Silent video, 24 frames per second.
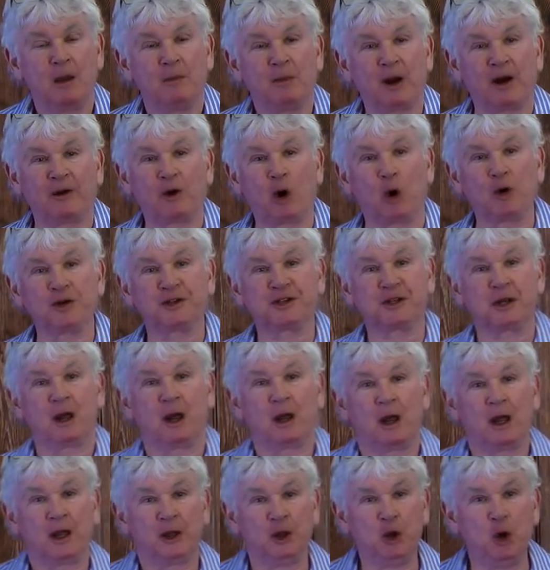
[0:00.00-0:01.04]
But of course,
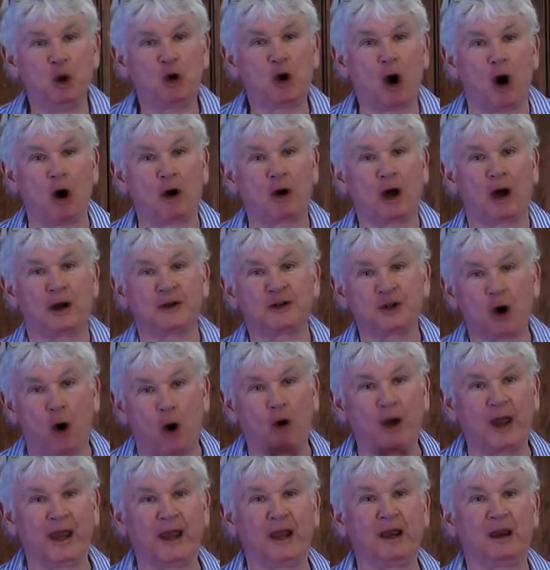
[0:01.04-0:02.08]
UCOG are
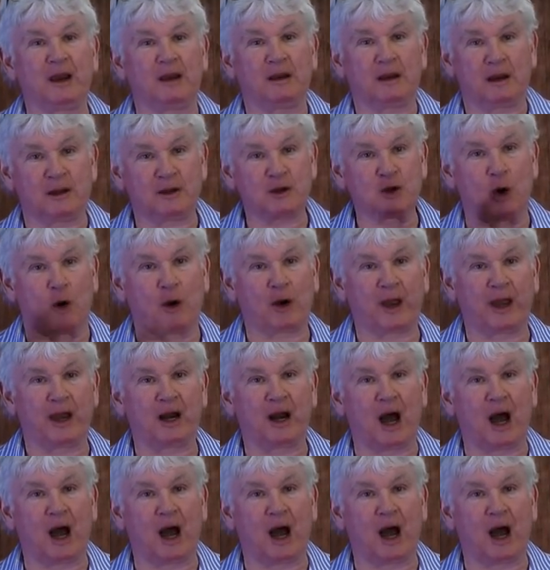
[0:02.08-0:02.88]
talking